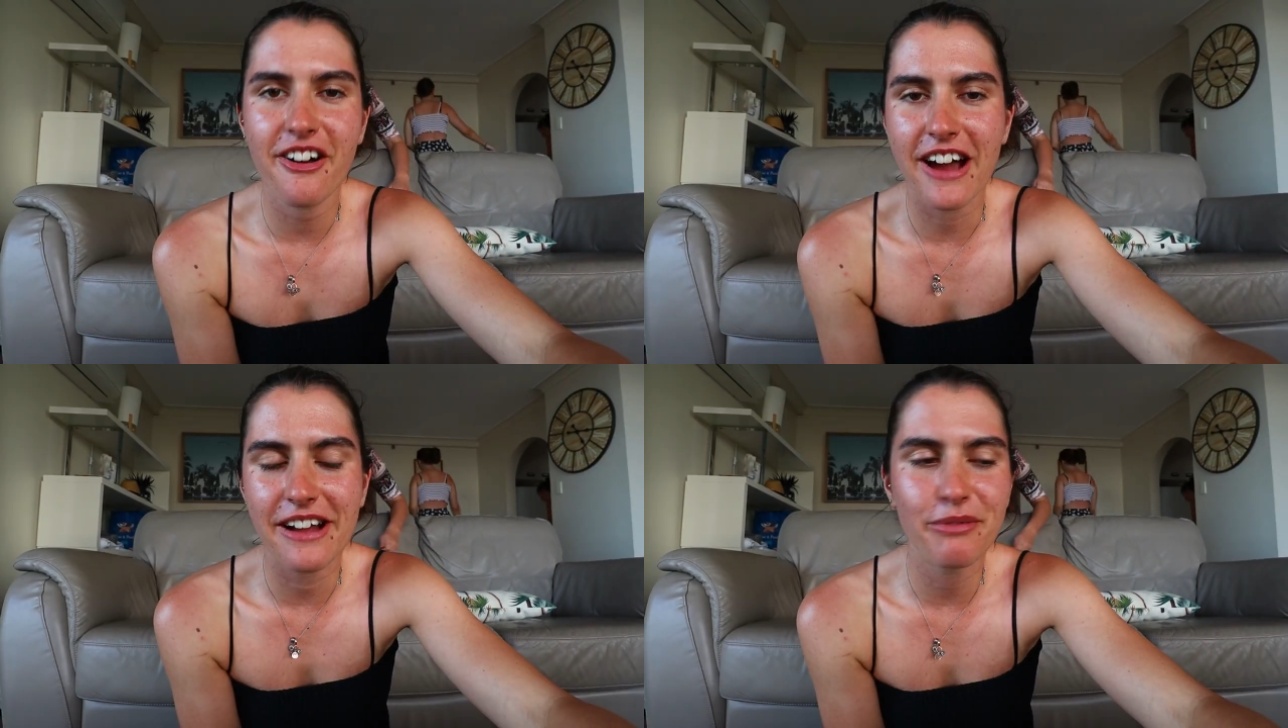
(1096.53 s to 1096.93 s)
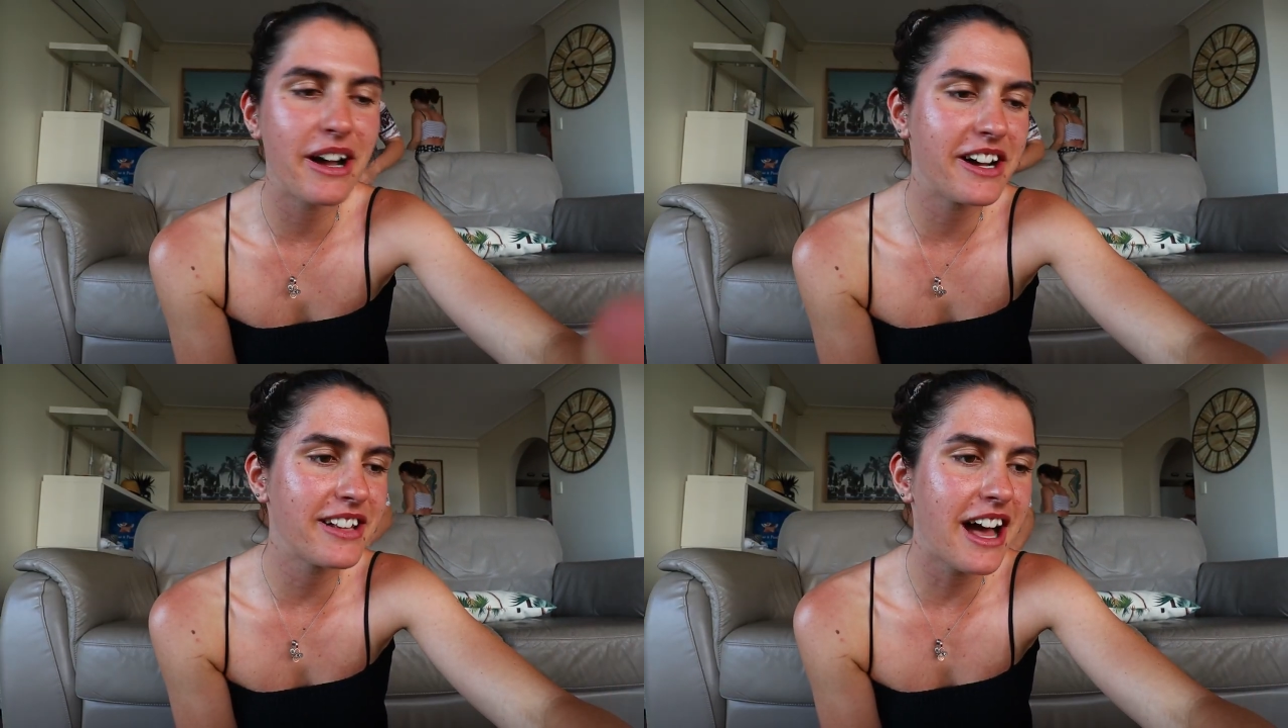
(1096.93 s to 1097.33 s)
Alright,
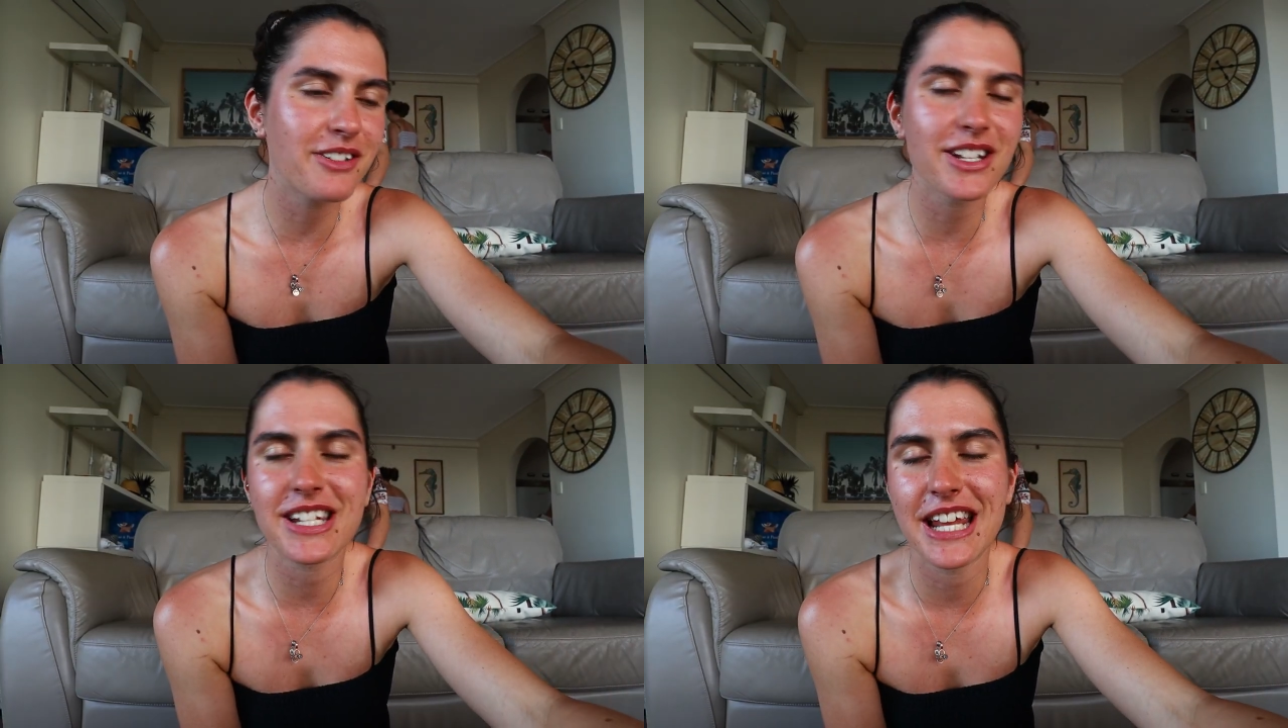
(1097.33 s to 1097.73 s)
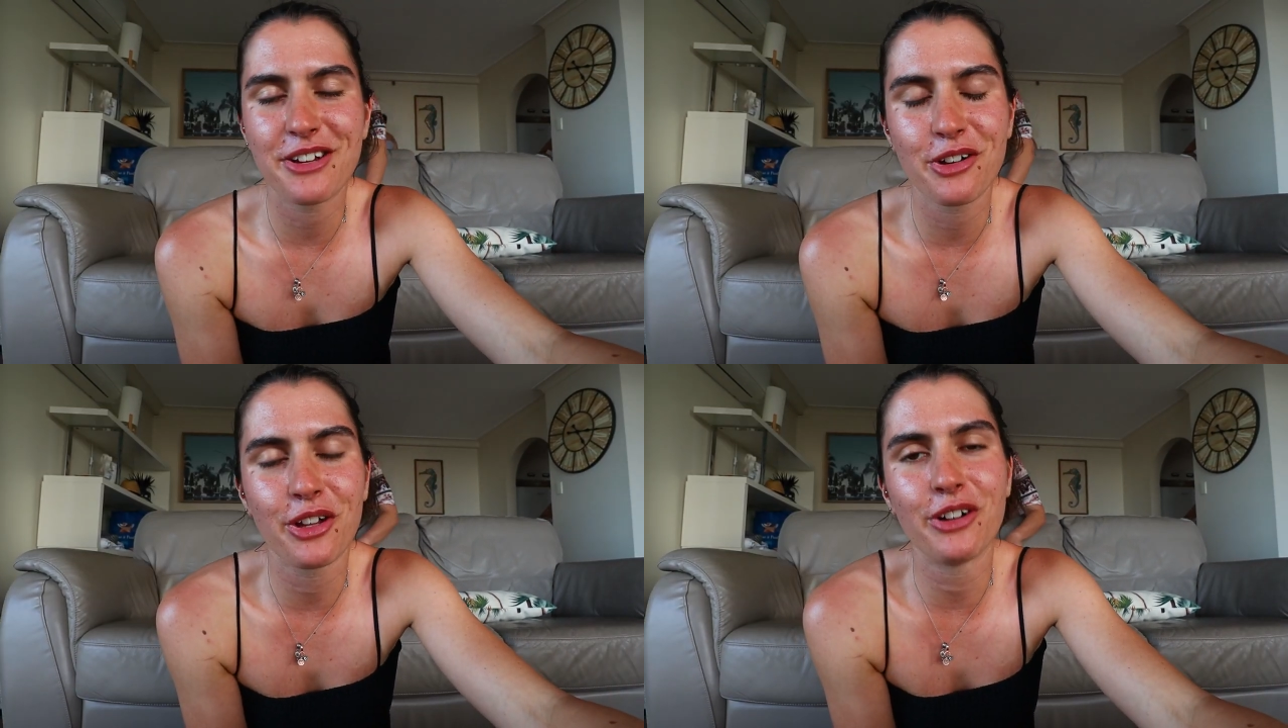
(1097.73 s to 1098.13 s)
well I'll just
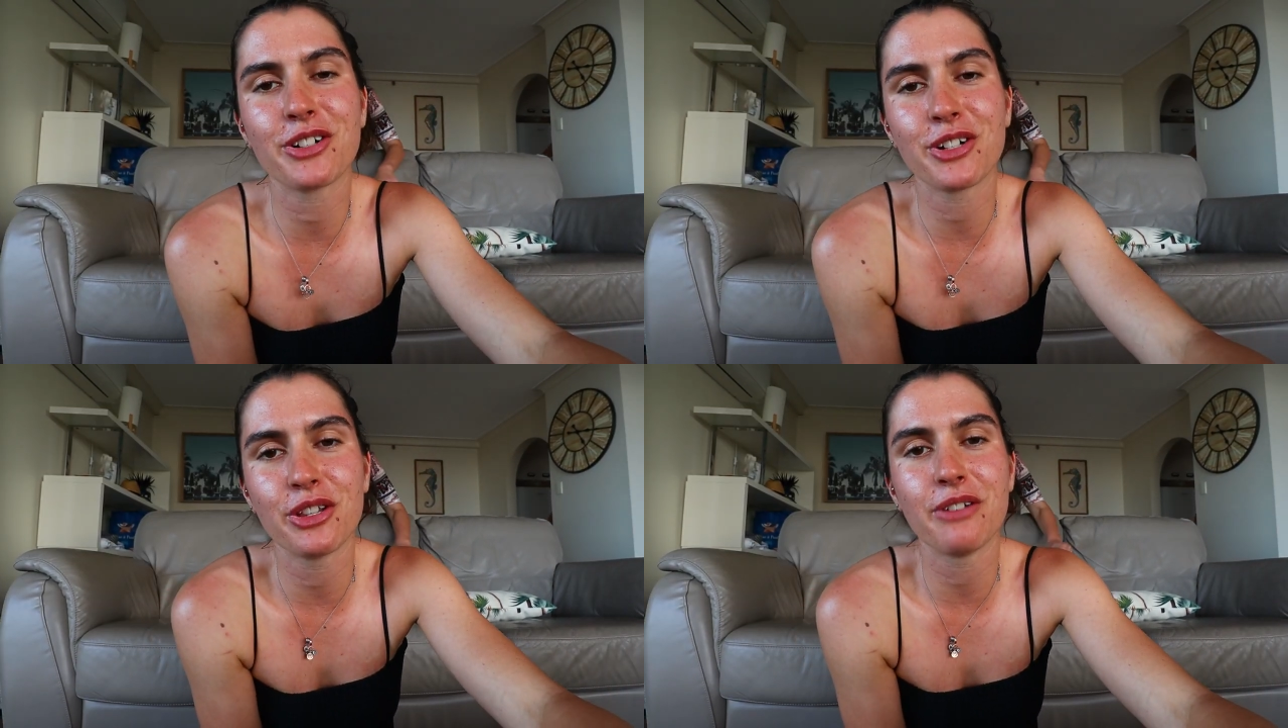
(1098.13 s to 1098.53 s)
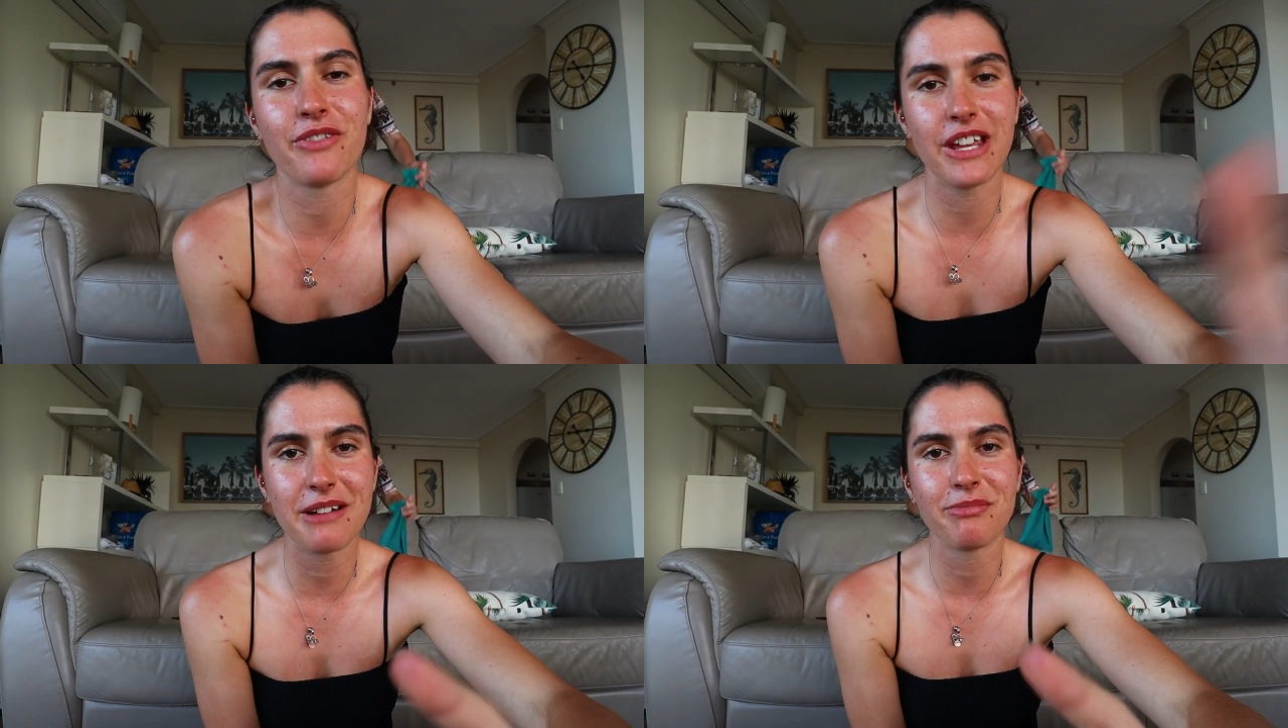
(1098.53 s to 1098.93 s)
take you along to the
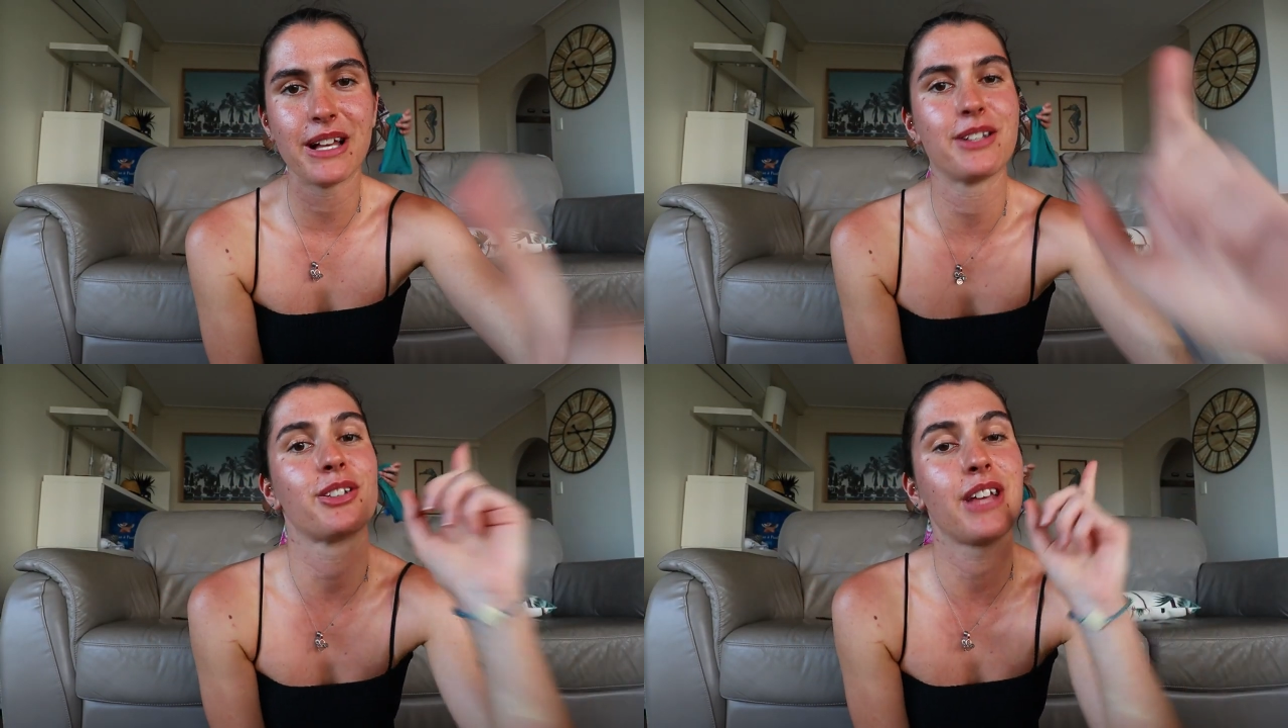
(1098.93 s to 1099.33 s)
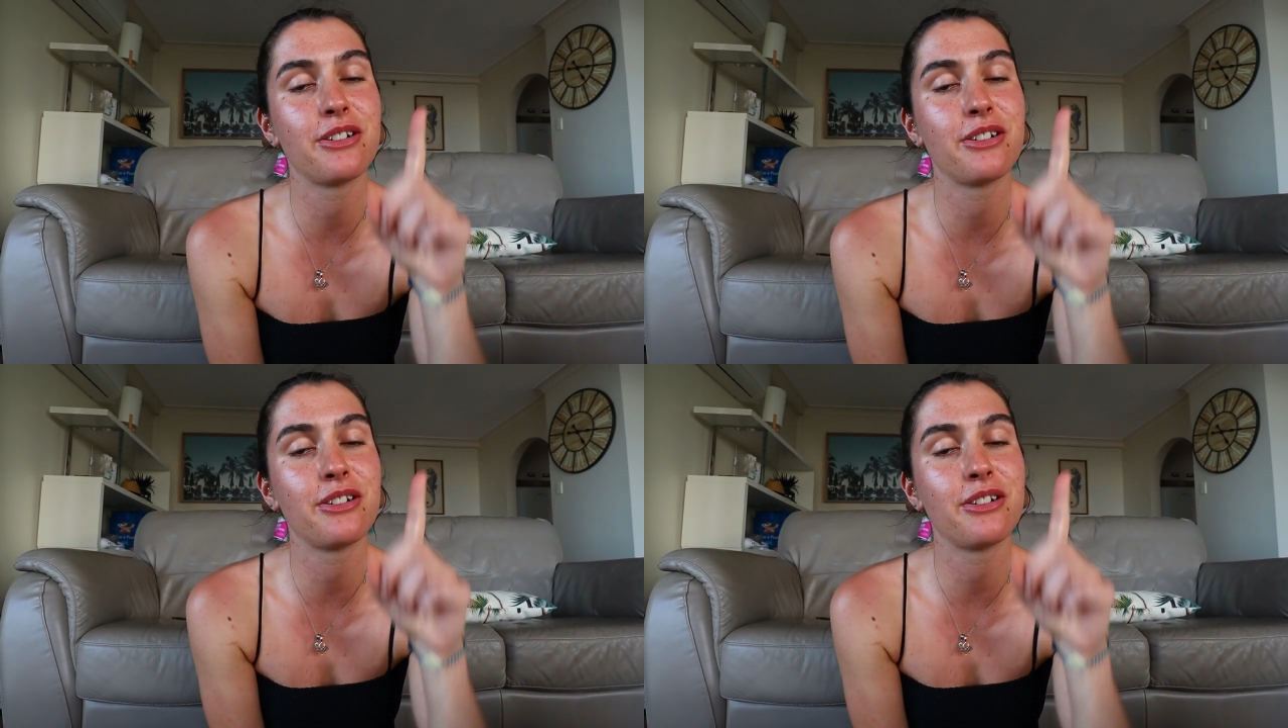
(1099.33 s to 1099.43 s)
vegan place because